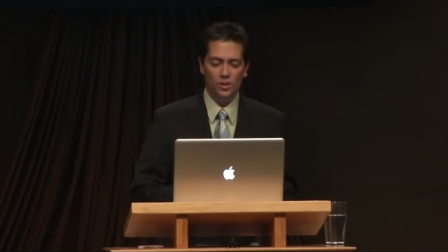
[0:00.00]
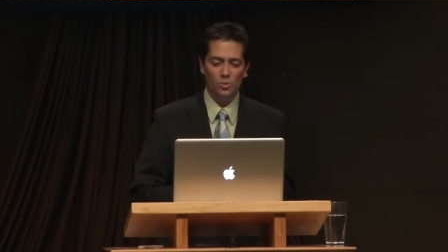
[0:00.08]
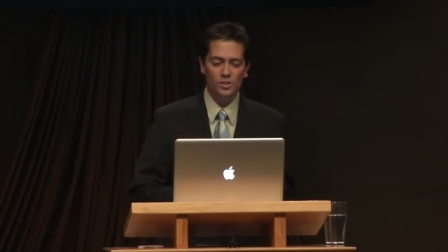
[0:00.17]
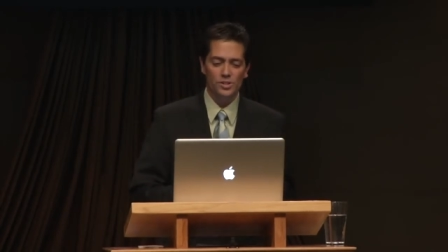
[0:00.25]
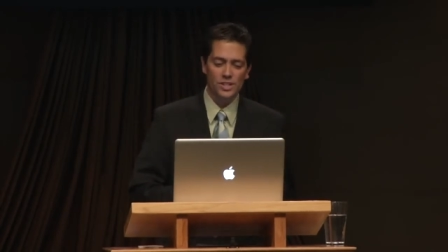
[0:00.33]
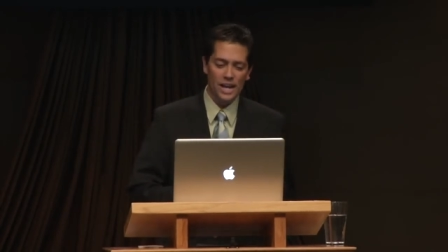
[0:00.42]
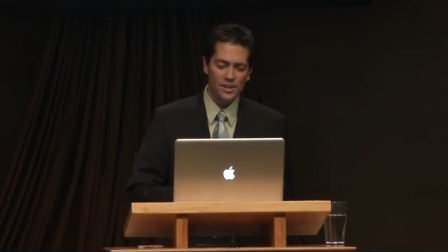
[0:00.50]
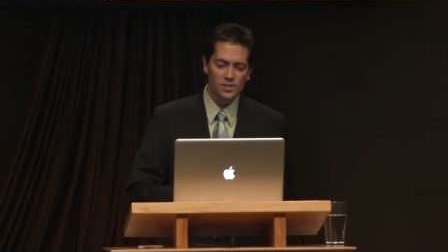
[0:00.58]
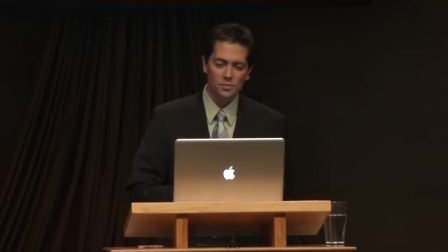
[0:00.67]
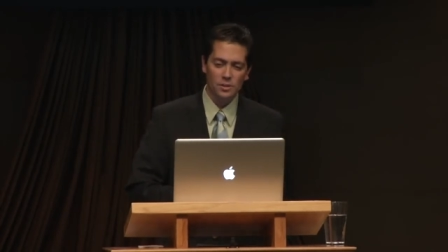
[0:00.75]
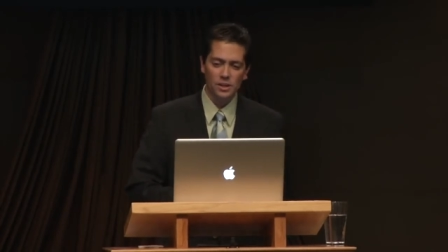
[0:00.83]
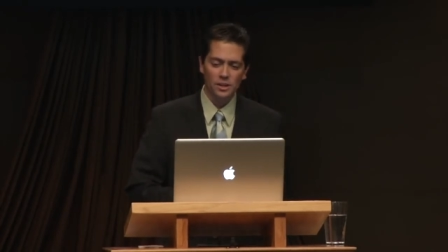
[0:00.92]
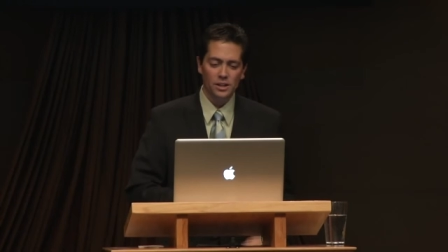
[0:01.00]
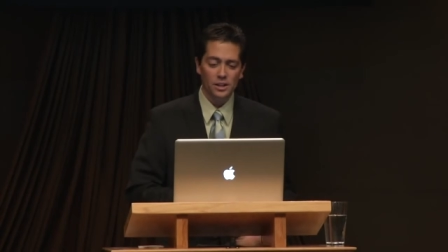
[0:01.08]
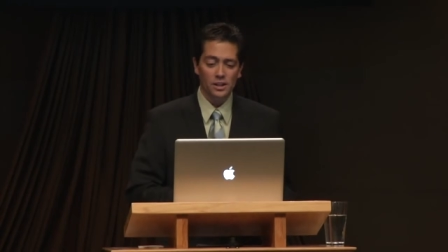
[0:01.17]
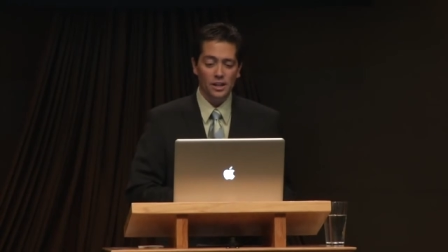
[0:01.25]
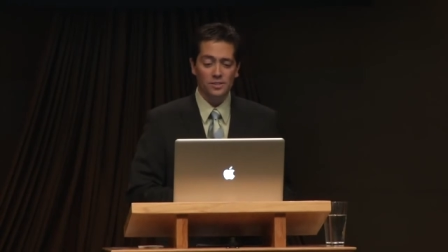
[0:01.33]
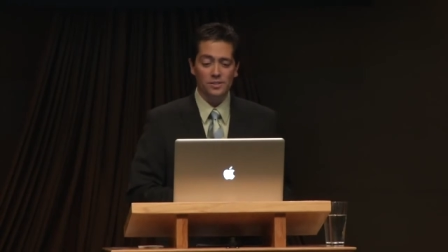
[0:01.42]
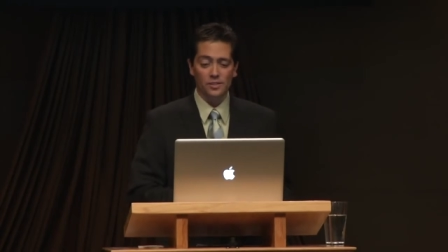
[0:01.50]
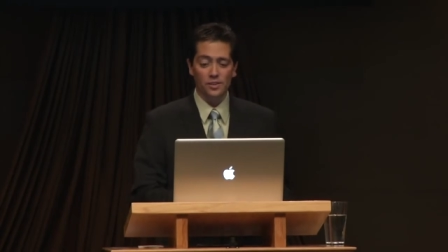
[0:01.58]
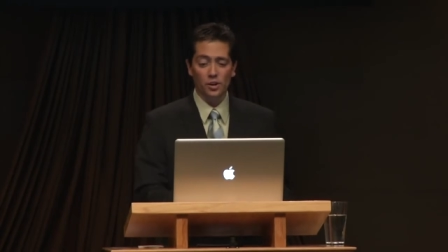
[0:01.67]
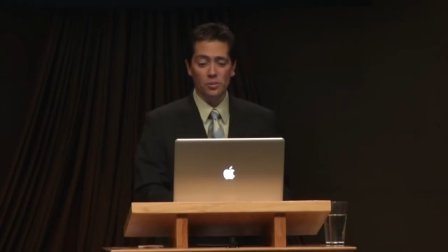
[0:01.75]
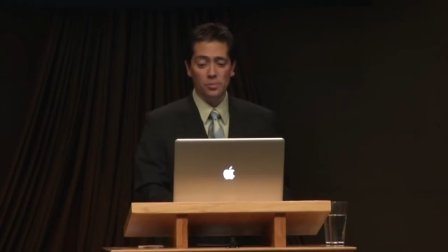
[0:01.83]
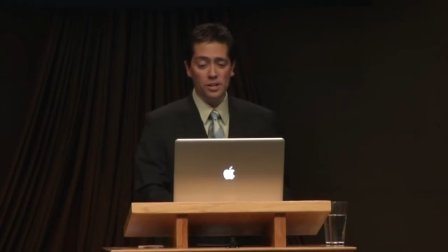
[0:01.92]
What's sad to me is that
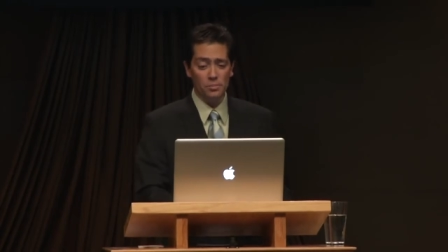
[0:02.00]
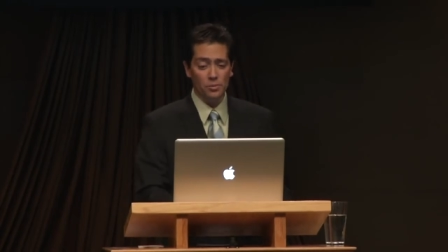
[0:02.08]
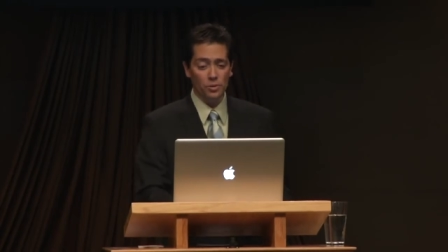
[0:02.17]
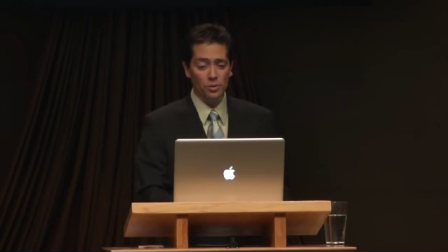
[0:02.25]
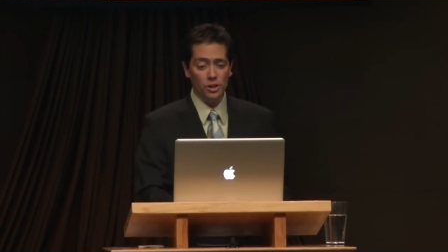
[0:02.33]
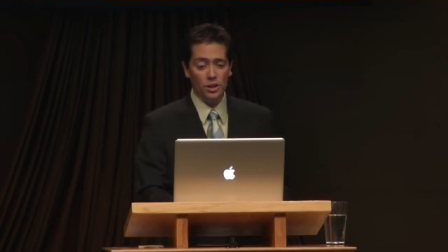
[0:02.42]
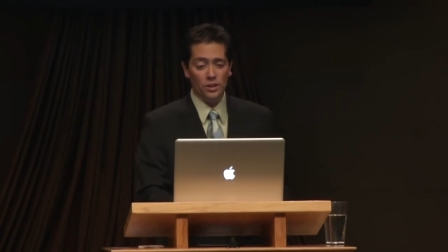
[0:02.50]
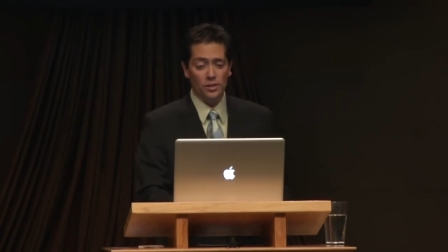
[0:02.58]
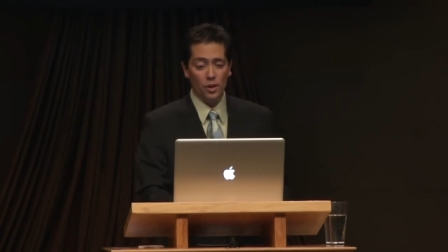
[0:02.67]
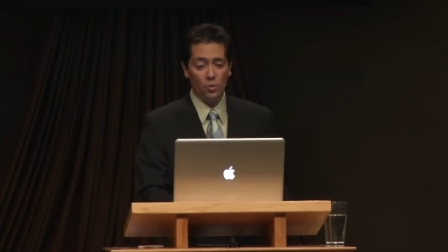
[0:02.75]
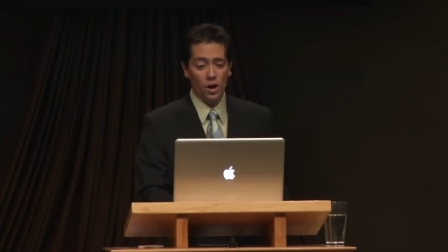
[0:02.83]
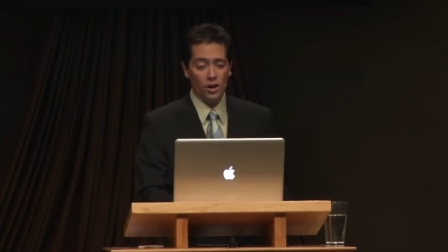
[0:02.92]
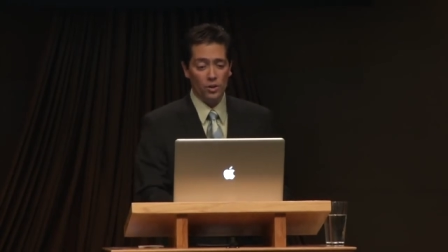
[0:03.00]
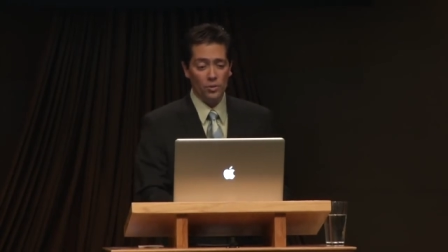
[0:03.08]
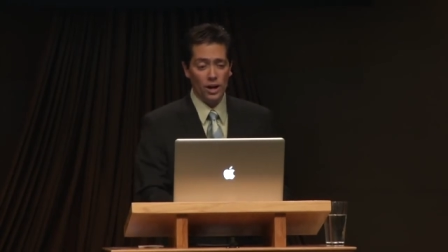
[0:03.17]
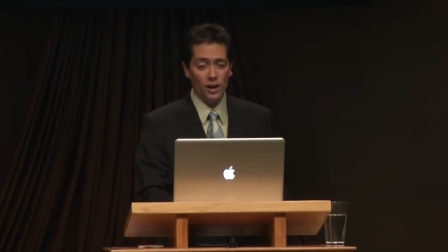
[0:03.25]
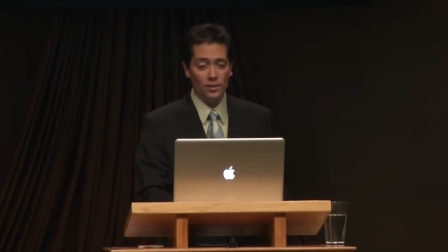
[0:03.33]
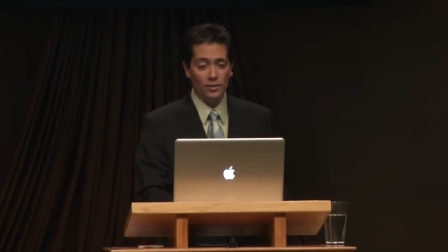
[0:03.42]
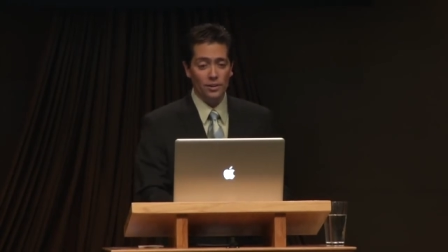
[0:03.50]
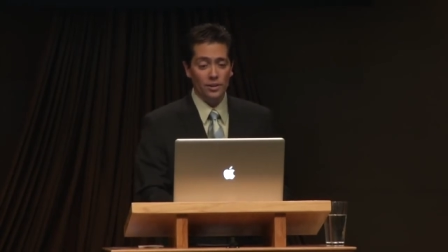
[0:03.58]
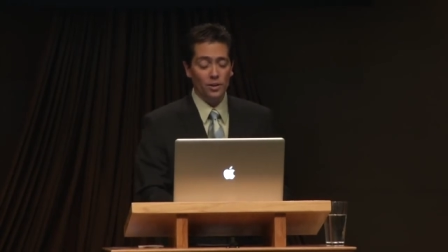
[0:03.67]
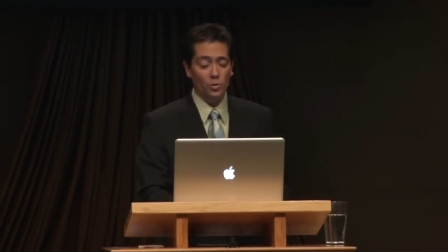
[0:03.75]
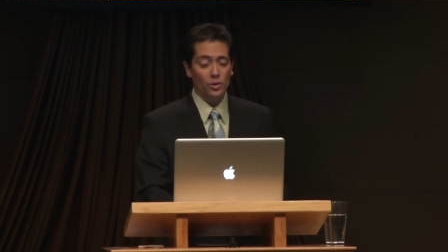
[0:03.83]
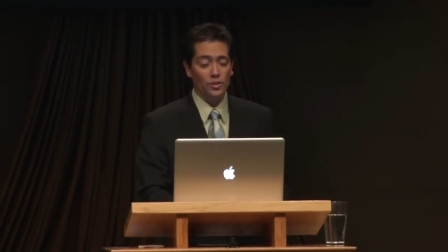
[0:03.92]
there are people that walk around
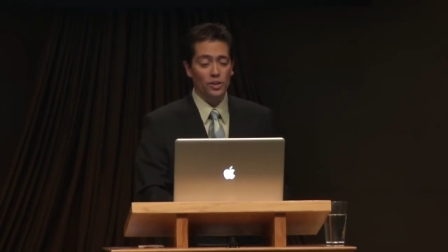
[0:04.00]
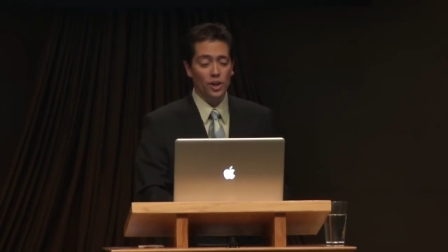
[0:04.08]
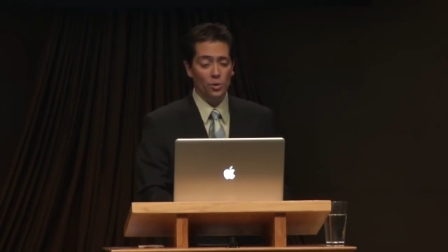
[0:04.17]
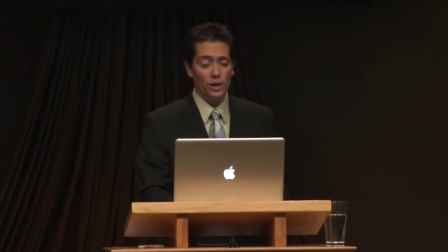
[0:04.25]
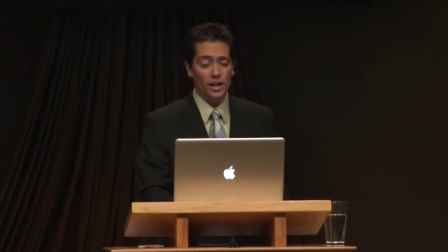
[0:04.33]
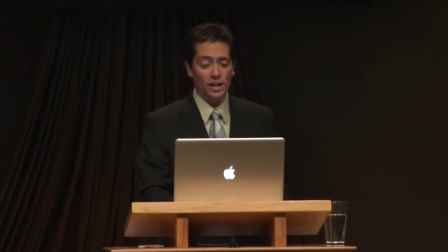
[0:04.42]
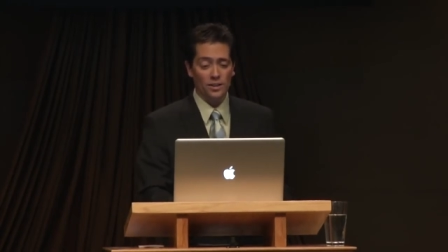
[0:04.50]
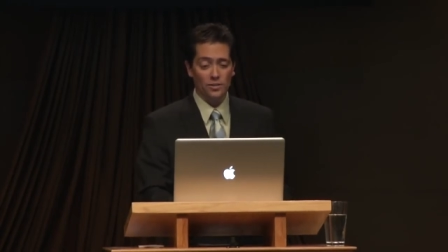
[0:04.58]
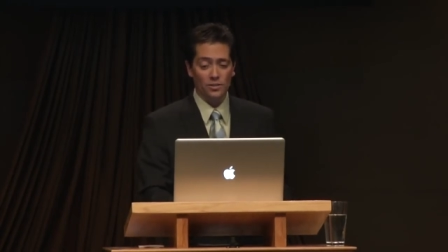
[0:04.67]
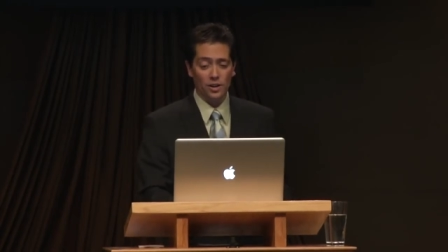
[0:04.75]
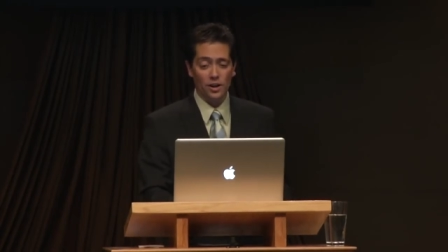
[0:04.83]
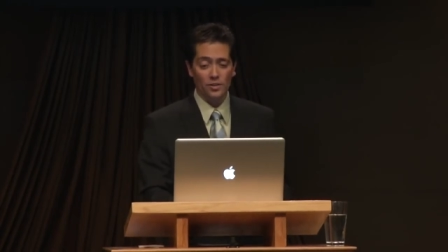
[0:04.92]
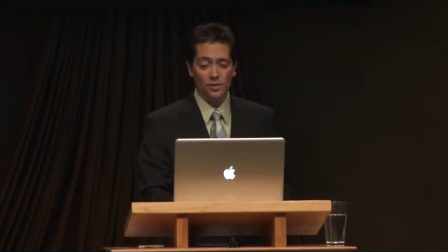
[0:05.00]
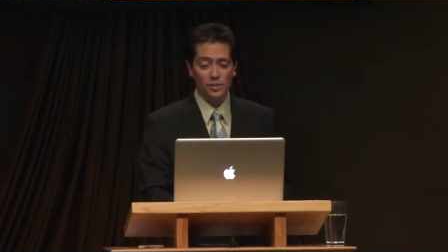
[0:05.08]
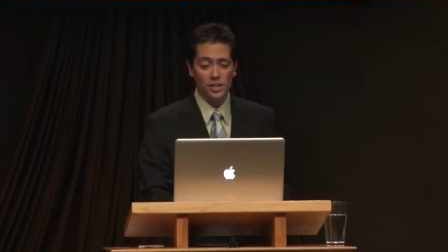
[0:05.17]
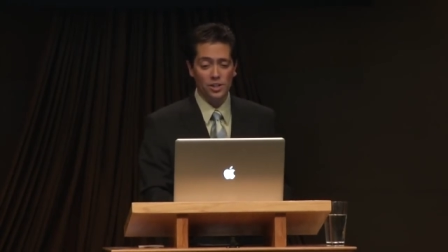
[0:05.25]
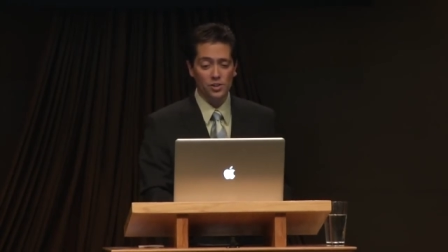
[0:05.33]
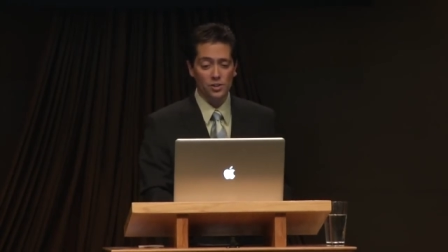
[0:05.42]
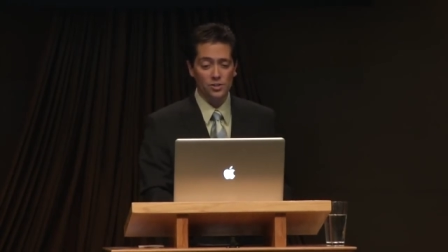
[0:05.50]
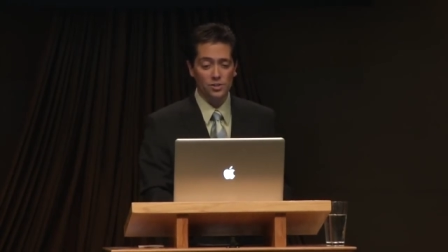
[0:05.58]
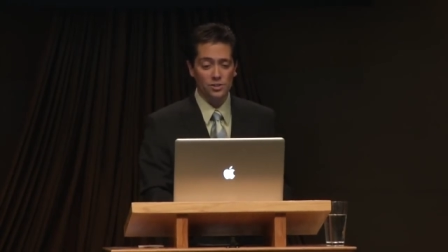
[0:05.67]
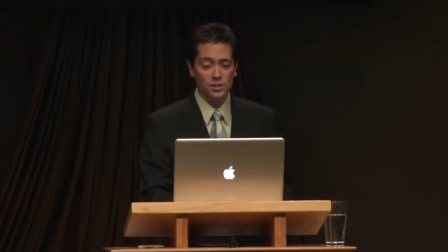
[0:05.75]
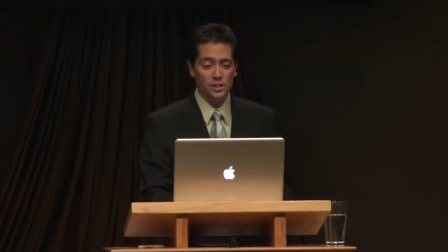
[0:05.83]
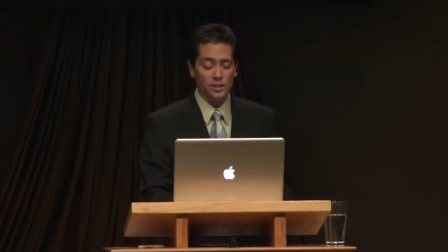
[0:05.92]
with goat heads on their t
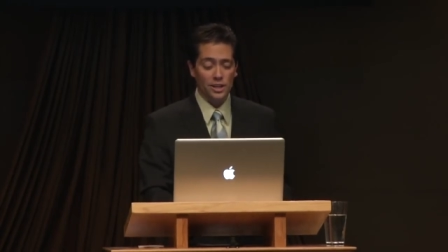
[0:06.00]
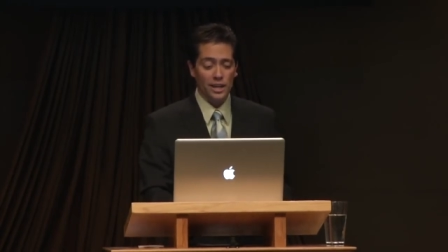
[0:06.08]
shirts,